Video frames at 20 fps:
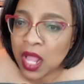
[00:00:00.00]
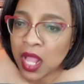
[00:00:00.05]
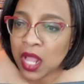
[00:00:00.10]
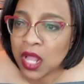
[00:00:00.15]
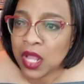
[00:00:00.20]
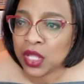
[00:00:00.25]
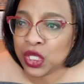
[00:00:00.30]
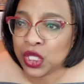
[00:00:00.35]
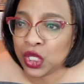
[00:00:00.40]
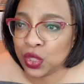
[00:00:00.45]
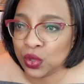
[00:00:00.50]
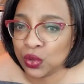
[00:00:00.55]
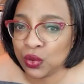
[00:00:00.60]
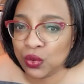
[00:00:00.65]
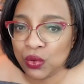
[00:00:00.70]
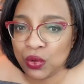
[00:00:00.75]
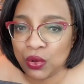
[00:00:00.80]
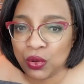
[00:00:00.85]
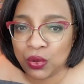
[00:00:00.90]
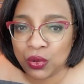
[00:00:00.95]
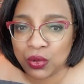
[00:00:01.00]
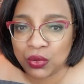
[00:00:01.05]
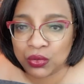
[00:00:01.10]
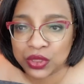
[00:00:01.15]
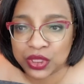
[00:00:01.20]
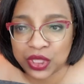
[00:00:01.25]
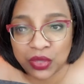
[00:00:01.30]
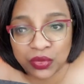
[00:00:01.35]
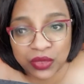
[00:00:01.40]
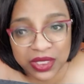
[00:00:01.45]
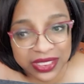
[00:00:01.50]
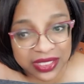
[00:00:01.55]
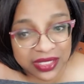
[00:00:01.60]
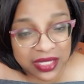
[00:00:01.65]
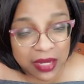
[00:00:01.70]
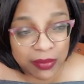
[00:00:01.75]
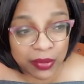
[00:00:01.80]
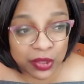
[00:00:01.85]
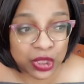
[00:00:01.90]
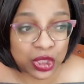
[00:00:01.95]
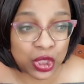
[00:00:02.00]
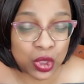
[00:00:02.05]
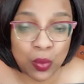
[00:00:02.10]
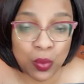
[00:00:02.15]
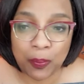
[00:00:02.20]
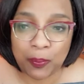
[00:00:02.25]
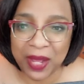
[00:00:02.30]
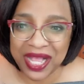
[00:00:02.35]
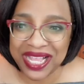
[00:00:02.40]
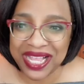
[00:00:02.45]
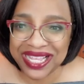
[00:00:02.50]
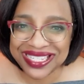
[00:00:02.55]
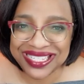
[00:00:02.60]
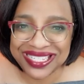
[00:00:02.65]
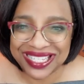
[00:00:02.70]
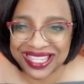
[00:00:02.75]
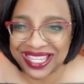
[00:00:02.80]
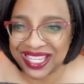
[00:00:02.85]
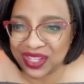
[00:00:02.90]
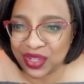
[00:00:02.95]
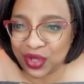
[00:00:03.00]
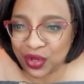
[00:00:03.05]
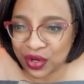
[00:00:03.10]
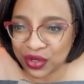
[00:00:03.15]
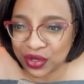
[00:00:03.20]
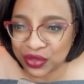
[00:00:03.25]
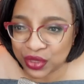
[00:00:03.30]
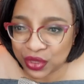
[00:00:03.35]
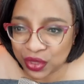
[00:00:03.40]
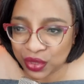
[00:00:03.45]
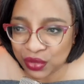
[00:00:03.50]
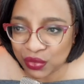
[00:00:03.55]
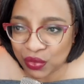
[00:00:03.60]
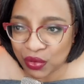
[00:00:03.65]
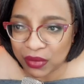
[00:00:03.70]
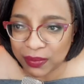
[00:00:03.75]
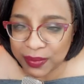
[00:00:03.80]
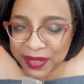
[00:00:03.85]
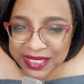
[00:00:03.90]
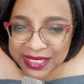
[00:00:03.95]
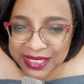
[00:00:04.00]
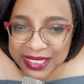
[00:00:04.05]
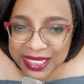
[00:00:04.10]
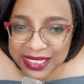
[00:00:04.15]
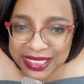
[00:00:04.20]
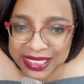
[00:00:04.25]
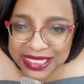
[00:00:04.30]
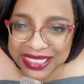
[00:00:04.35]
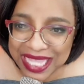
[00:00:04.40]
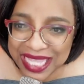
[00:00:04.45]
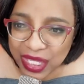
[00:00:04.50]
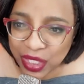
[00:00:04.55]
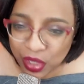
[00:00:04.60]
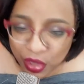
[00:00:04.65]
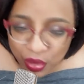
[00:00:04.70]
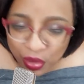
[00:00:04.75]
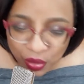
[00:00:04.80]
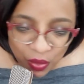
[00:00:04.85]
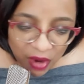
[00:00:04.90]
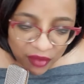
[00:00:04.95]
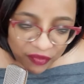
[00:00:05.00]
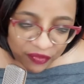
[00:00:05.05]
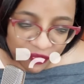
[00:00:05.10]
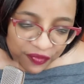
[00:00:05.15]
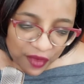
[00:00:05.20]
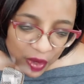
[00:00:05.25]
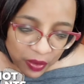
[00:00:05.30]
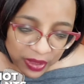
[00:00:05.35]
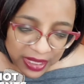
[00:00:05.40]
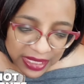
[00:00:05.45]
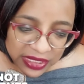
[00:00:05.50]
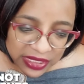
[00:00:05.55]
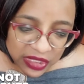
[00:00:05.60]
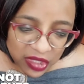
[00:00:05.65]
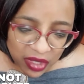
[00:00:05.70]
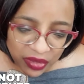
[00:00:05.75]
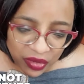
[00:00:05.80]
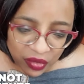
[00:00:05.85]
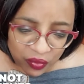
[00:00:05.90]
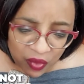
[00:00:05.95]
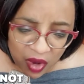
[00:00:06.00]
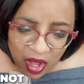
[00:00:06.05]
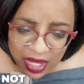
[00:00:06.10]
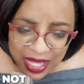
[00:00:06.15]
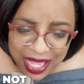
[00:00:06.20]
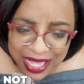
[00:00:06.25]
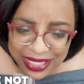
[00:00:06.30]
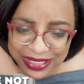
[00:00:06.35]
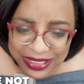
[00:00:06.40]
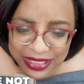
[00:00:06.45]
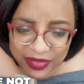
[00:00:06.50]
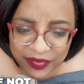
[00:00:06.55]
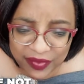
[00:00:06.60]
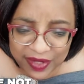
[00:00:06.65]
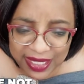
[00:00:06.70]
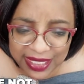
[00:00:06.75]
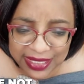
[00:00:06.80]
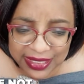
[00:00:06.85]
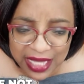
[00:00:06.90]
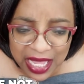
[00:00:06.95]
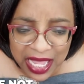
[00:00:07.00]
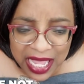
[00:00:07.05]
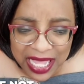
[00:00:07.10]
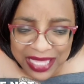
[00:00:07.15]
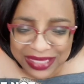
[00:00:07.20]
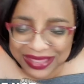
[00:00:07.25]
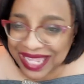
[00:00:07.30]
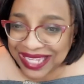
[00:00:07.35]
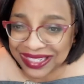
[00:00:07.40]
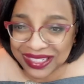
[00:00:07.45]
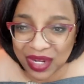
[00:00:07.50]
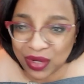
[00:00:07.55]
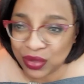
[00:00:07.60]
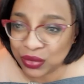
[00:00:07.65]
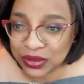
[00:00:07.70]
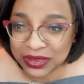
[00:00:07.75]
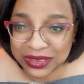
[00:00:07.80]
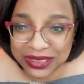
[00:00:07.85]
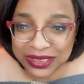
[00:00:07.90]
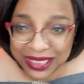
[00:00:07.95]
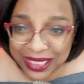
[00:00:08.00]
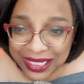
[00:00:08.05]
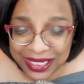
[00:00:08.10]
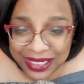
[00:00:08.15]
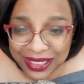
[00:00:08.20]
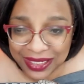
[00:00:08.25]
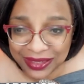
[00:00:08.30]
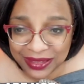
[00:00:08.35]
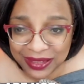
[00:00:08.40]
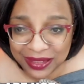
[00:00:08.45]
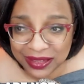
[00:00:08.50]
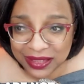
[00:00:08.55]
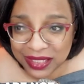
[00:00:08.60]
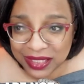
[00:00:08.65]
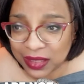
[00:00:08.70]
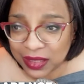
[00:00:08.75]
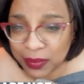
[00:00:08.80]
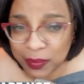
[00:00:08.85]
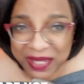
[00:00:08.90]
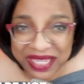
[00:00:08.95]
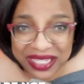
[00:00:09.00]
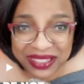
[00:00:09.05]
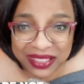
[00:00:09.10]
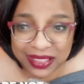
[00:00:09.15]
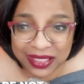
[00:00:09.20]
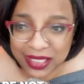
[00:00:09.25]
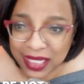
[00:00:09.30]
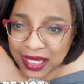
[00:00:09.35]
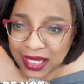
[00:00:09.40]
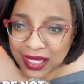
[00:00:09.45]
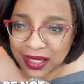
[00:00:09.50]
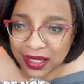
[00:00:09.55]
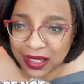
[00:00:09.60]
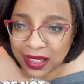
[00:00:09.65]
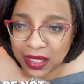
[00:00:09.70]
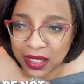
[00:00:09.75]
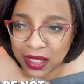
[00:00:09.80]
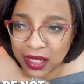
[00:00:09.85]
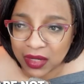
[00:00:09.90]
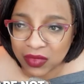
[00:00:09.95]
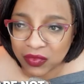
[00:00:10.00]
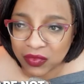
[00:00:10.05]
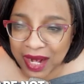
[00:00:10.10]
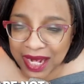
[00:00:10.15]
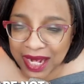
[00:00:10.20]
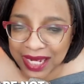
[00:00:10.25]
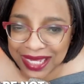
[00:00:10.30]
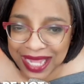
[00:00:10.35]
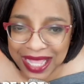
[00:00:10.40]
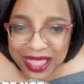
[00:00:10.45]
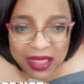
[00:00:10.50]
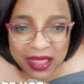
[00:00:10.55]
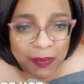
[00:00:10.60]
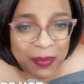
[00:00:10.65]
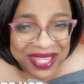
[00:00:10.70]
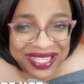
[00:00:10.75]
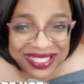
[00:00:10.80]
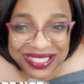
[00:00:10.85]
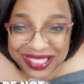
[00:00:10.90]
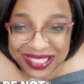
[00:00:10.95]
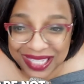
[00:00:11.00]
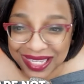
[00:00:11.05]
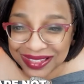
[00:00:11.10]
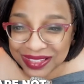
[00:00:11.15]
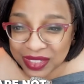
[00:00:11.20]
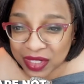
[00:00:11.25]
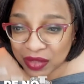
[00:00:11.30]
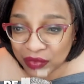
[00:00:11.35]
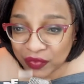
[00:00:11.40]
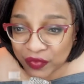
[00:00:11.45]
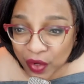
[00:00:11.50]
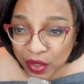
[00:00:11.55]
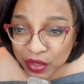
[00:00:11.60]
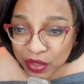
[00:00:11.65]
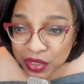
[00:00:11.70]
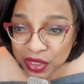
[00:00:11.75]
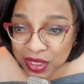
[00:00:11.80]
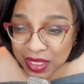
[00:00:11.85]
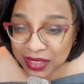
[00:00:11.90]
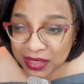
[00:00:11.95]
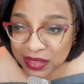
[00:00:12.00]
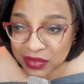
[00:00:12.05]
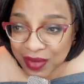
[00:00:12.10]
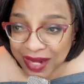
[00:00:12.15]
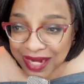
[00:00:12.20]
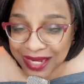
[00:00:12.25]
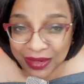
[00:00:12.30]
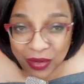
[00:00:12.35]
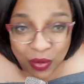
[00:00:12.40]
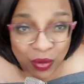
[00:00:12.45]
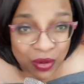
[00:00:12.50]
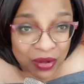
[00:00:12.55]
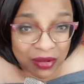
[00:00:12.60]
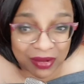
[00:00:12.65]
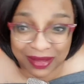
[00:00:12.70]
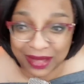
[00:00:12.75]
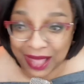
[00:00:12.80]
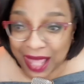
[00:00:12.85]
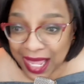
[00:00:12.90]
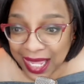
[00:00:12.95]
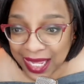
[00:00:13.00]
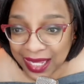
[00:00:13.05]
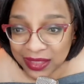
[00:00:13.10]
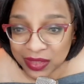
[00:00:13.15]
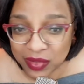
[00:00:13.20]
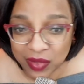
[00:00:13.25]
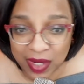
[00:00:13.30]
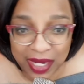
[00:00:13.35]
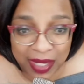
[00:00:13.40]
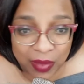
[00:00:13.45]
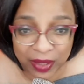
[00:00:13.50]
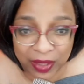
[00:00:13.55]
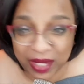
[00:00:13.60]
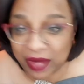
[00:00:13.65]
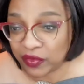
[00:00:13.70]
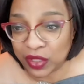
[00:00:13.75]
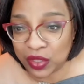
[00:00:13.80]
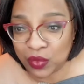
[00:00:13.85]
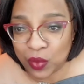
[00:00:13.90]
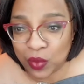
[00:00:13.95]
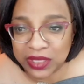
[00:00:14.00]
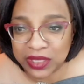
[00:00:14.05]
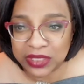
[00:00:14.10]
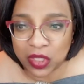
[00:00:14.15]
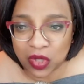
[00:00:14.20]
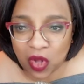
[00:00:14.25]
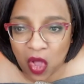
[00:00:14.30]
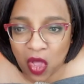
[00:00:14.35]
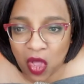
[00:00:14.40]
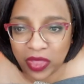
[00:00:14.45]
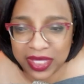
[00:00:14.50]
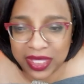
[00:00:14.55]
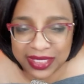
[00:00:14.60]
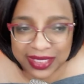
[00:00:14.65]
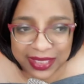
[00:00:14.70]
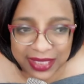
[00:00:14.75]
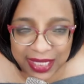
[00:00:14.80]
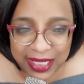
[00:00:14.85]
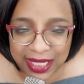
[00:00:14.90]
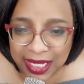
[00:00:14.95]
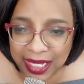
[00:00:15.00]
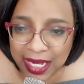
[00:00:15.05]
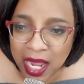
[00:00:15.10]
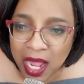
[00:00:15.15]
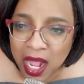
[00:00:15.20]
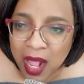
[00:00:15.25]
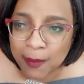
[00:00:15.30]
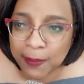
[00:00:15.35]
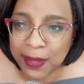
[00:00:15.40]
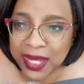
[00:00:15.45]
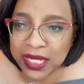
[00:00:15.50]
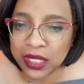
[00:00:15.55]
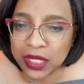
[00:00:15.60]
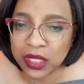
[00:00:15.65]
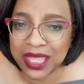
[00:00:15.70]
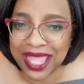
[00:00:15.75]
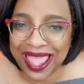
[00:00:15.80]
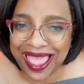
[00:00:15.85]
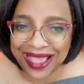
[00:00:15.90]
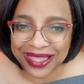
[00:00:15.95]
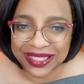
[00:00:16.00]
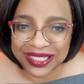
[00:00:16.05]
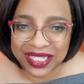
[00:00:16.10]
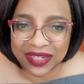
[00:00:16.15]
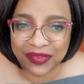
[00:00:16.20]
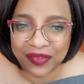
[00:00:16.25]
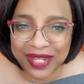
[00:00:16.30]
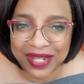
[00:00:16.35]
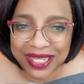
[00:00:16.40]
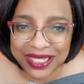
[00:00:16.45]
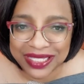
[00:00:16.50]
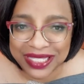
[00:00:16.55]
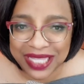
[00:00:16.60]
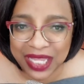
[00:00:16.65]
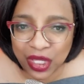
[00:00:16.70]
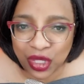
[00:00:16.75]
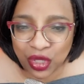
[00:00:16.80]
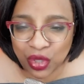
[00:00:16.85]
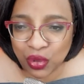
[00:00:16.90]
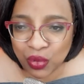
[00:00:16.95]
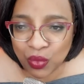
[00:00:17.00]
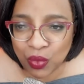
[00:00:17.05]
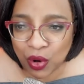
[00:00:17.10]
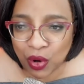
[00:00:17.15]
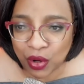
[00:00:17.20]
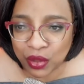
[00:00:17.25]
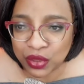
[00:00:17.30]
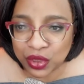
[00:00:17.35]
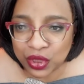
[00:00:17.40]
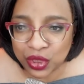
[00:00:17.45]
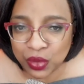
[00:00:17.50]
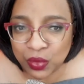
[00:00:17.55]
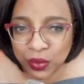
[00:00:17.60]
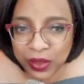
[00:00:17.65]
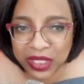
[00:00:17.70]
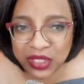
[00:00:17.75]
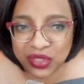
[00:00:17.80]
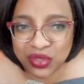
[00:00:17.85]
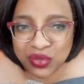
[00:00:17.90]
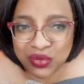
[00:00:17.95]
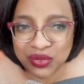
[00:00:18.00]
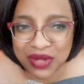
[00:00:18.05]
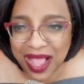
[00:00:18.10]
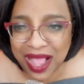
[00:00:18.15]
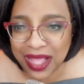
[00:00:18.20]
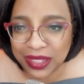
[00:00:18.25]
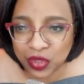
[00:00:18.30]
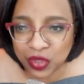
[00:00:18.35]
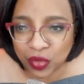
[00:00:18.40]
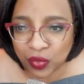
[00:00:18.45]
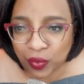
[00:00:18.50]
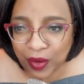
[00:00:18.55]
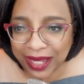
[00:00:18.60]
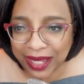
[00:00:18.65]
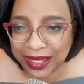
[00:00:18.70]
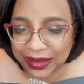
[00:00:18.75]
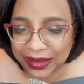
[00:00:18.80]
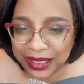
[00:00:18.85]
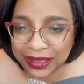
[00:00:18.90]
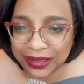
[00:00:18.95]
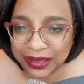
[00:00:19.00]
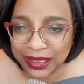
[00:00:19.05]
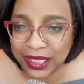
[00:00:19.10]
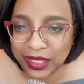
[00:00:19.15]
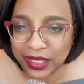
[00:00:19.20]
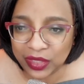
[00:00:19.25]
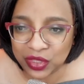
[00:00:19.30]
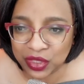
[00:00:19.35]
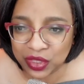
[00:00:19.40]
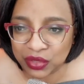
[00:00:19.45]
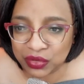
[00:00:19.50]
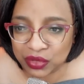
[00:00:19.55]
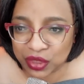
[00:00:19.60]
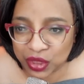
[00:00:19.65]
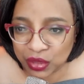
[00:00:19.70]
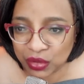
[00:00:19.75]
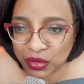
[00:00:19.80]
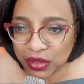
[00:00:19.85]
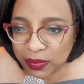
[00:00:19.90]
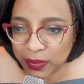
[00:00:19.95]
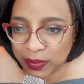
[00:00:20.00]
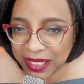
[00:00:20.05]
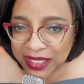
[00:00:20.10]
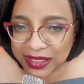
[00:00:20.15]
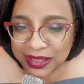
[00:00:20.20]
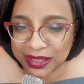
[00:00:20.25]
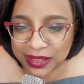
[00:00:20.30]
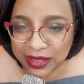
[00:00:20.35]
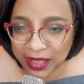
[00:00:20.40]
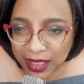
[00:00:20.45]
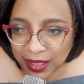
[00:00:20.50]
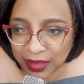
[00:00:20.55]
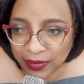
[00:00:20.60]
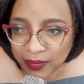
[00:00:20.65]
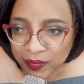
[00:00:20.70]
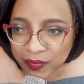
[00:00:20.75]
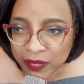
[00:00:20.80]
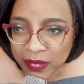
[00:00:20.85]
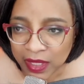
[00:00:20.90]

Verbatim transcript: You so this is number two, buzz killer to your business is that you are focused on the wrong activities. They don't lead to the big C, right? And the big C is conversions, right? Or clients, right? Whatever you want to call the C, but the activities that you are doing do not directly lead you to the big C.